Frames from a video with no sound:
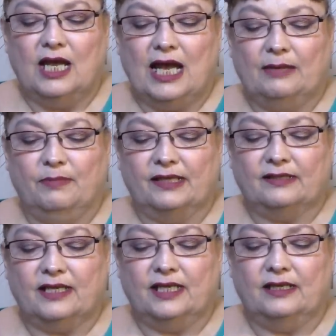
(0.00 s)

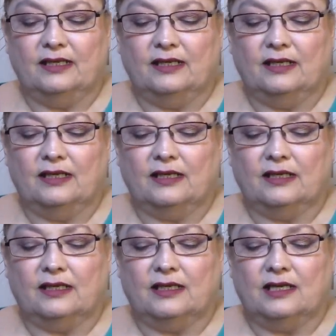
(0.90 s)
Hibiscus
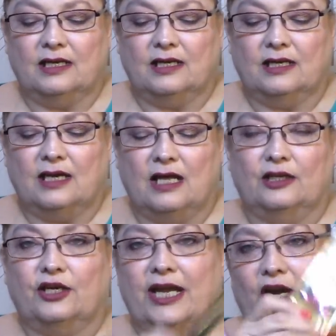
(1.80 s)

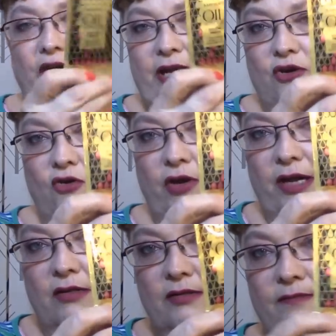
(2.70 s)
Color Carrying
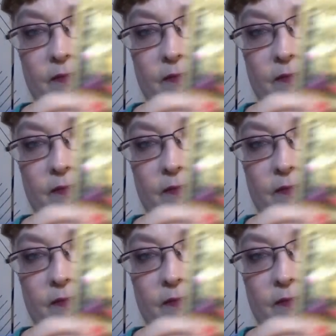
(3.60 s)
Oil.